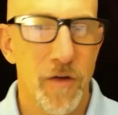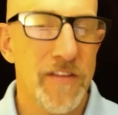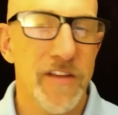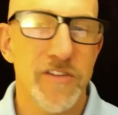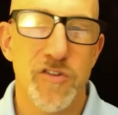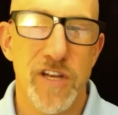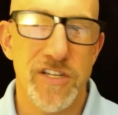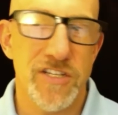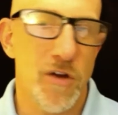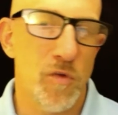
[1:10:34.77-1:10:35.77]
think it's a great
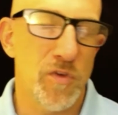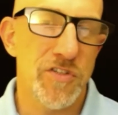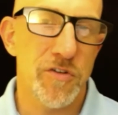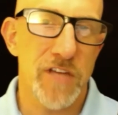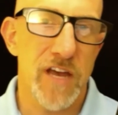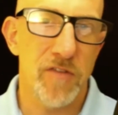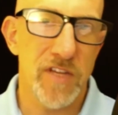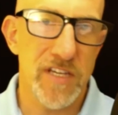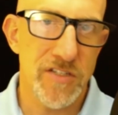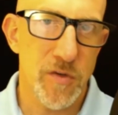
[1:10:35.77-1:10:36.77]
show. We'll certainly have
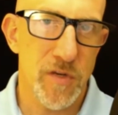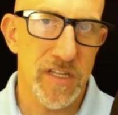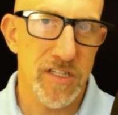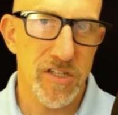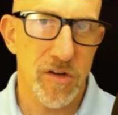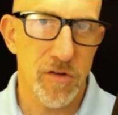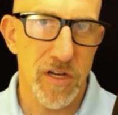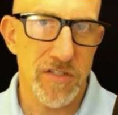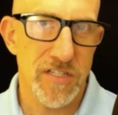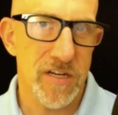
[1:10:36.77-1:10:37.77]
links to it in the show
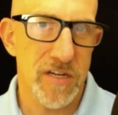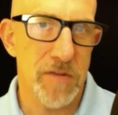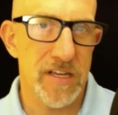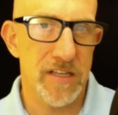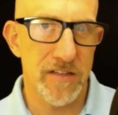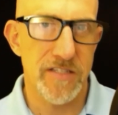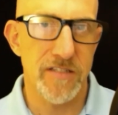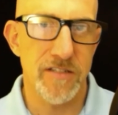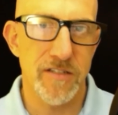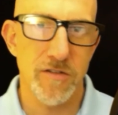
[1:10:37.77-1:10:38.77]
notes that anybody can
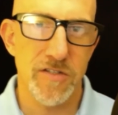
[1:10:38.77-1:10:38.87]
listen to.